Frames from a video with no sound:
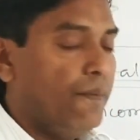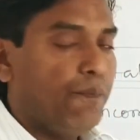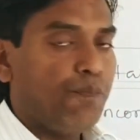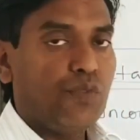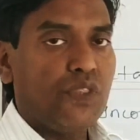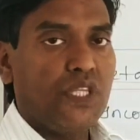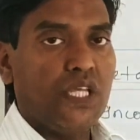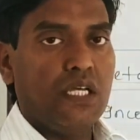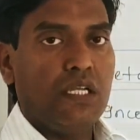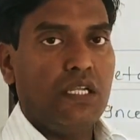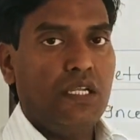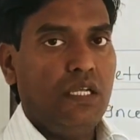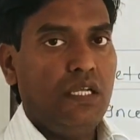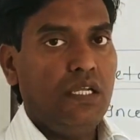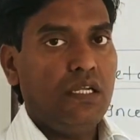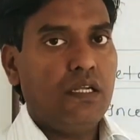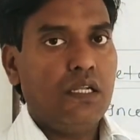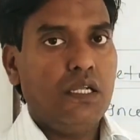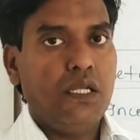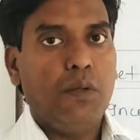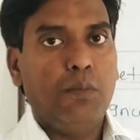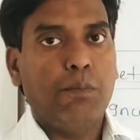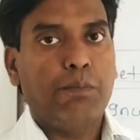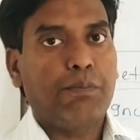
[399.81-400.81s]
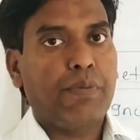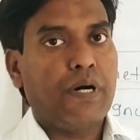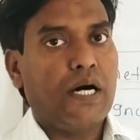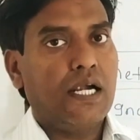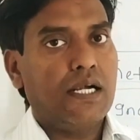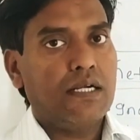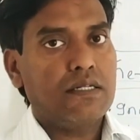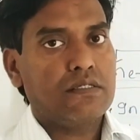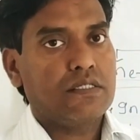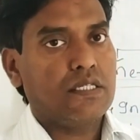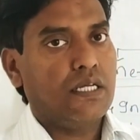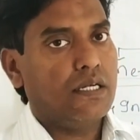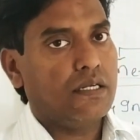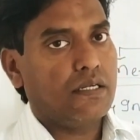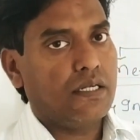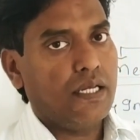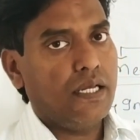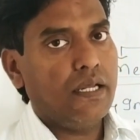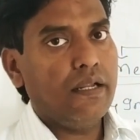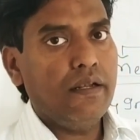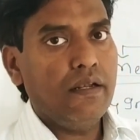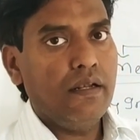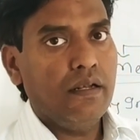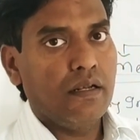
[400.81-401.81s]
then it imparts
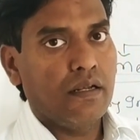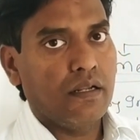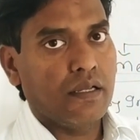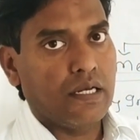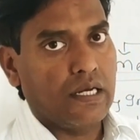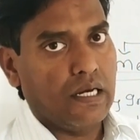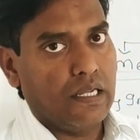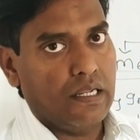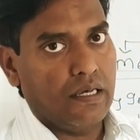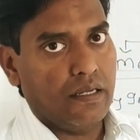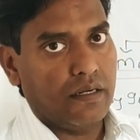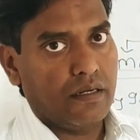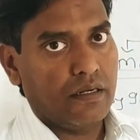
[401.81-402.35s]
certain color.